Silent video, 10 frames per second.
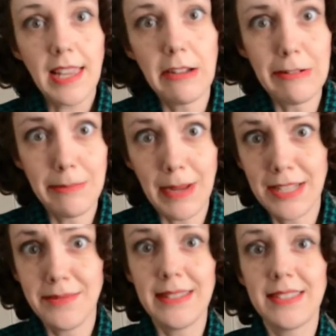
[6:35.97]
It
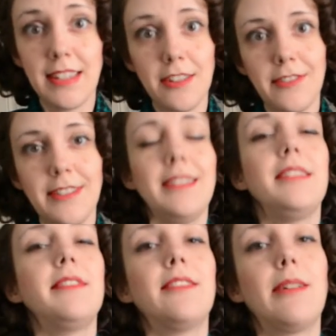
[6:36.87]
reminds me of Slytherin,
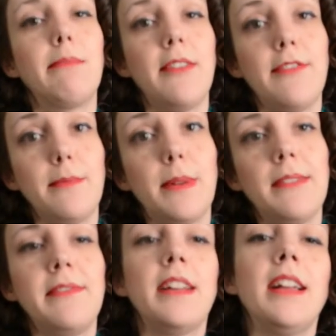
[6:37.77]
even though I'm
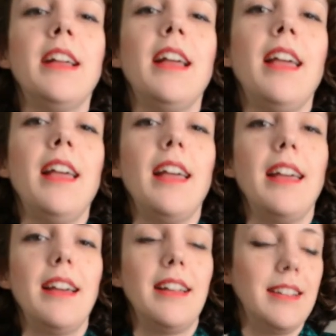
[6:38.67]
Hufflepuff.
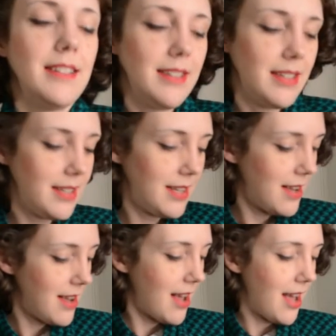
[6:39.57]
And
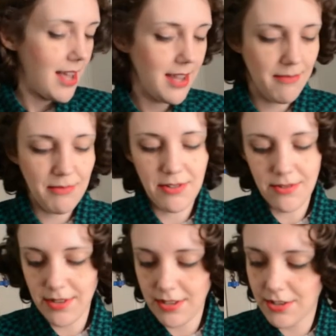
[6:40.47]
I am
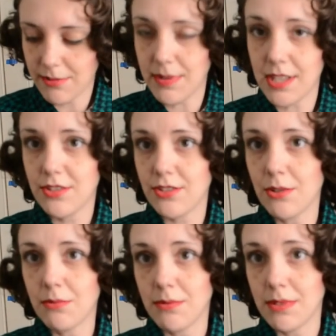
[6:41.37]
going to be
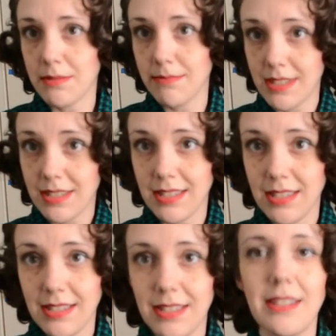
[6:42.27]
so warm this
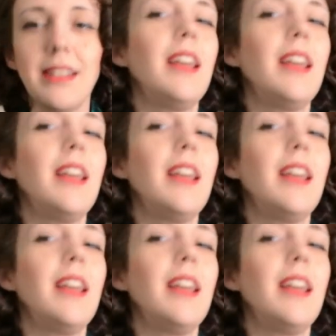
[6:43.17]
season.